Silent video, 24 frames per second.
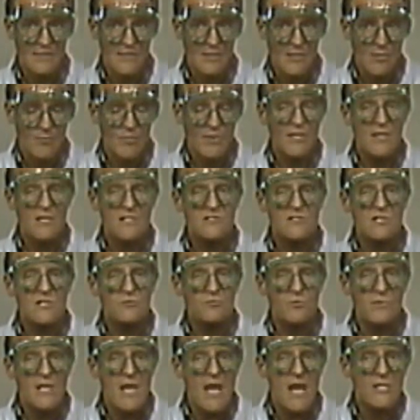Because this
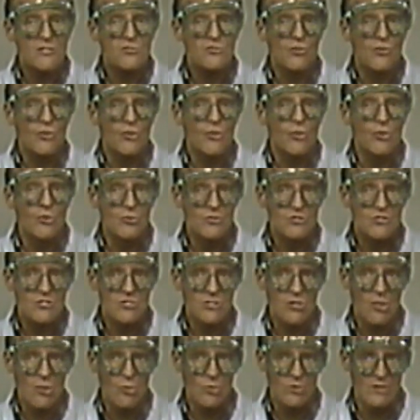reaction occurs
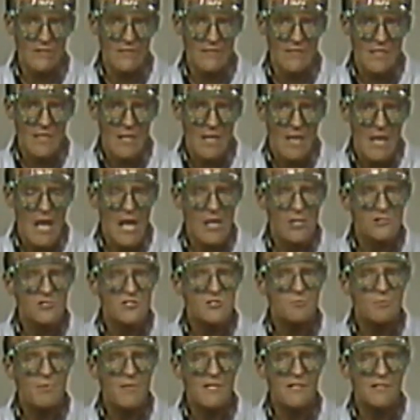slowly, I'll
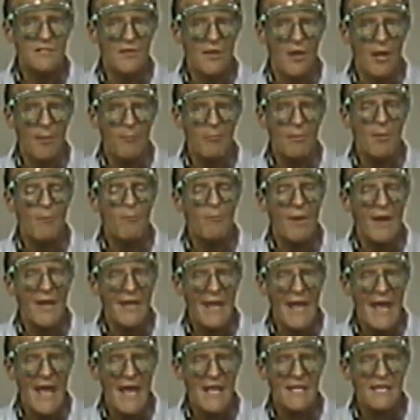speed it up by
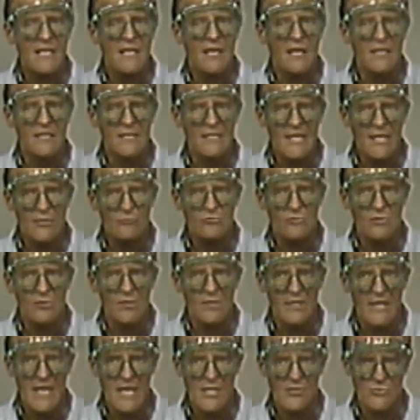adding
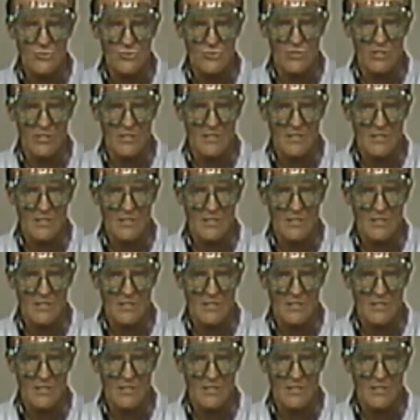electrical energy.